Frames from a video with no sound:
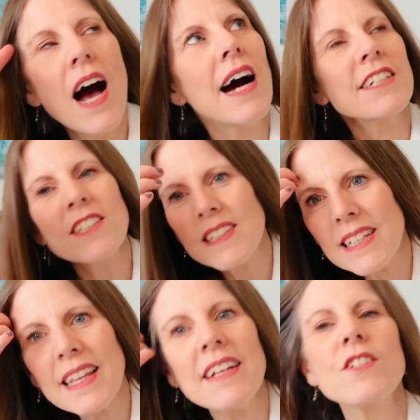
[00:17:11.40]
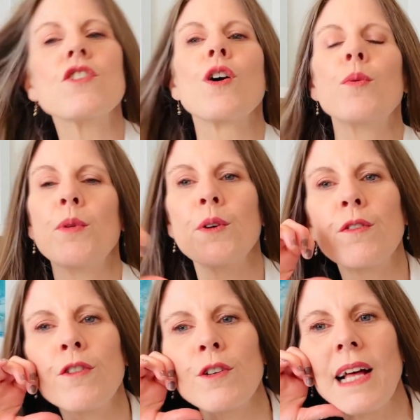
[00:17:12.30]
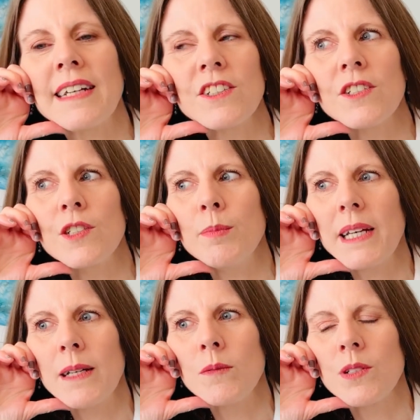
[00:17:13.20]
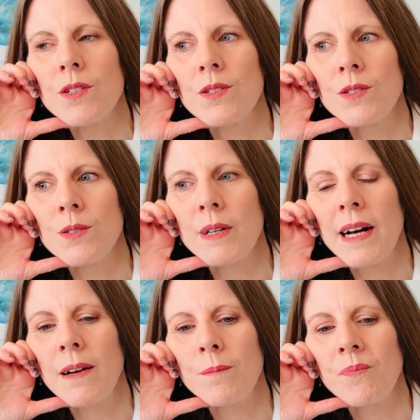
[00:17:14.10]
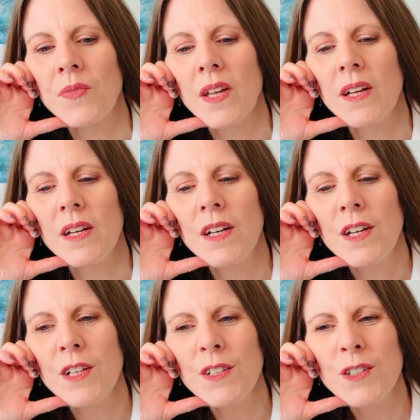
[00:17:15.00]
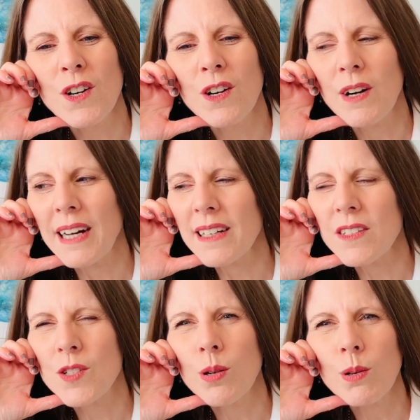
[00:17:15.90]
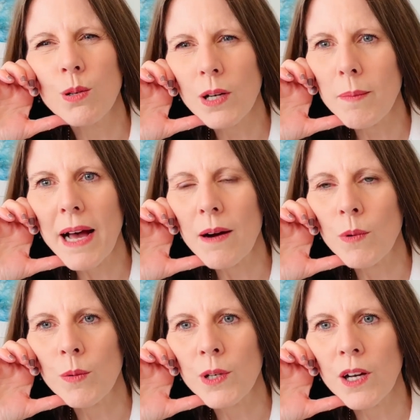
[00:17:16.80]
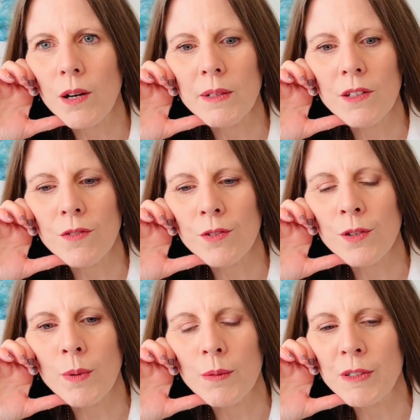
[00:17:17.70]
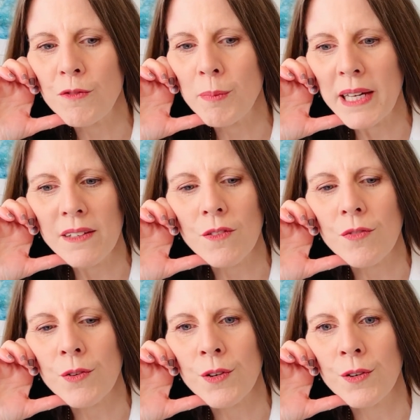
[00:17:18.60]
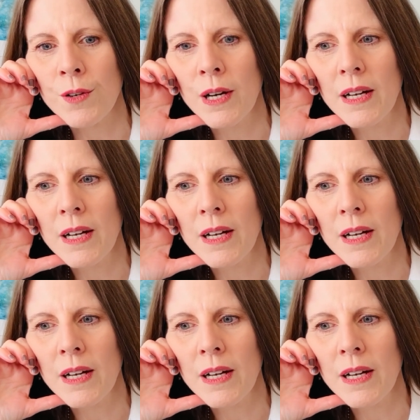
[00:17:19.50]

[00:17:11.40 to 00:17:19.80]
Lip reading: I just think that is so beautiful, like just to be able to, you know, I guess talk about what we're going through, what we've been through.